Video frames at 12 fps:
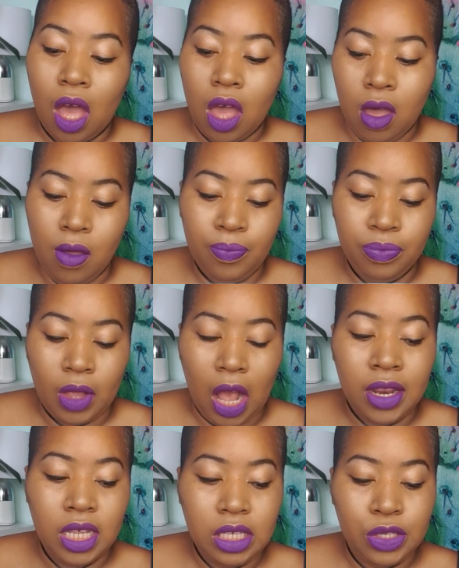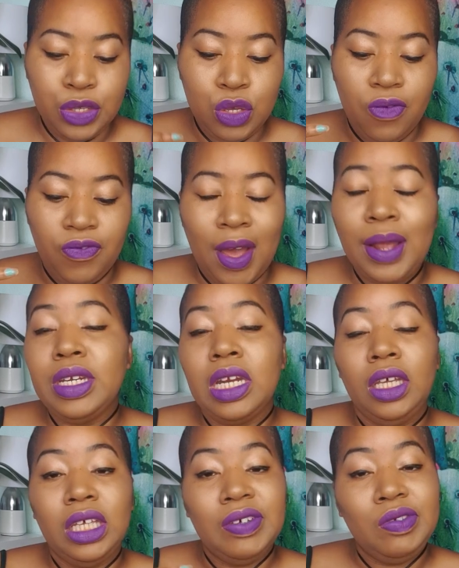And this is you
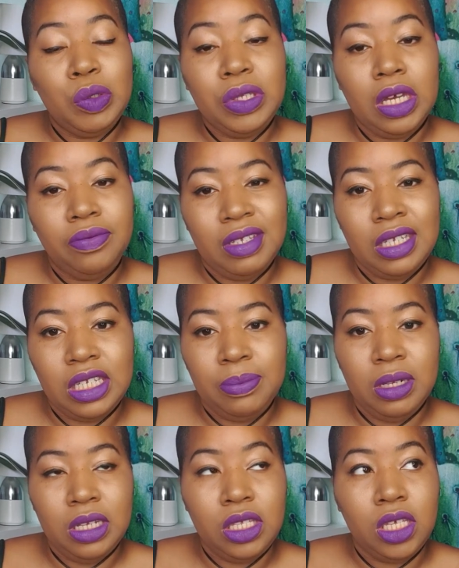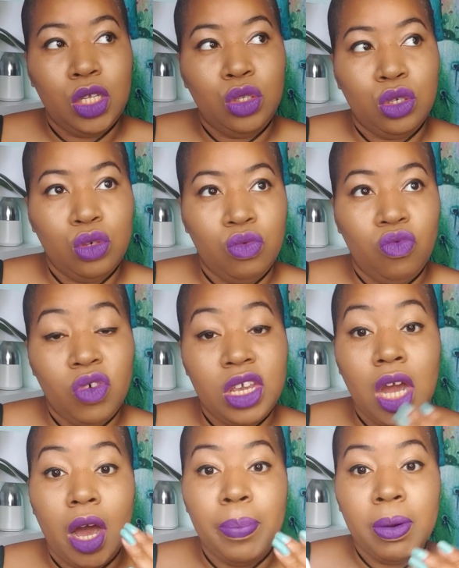finding and giving yourself the stability to
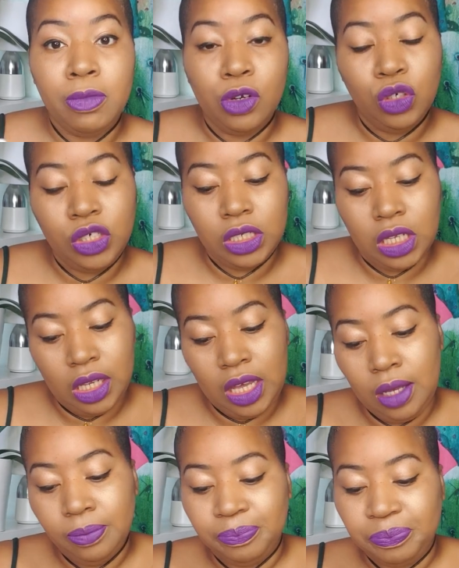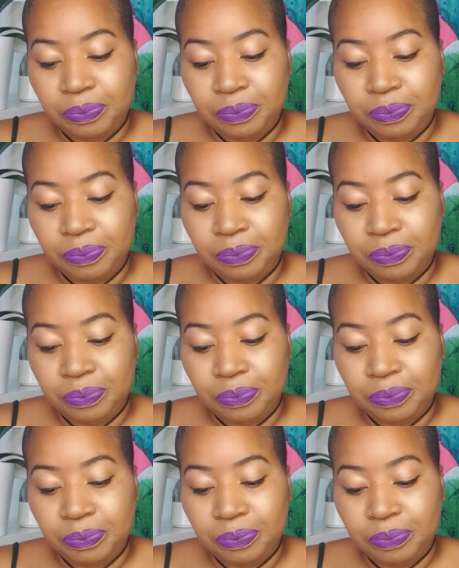re-up emotionally,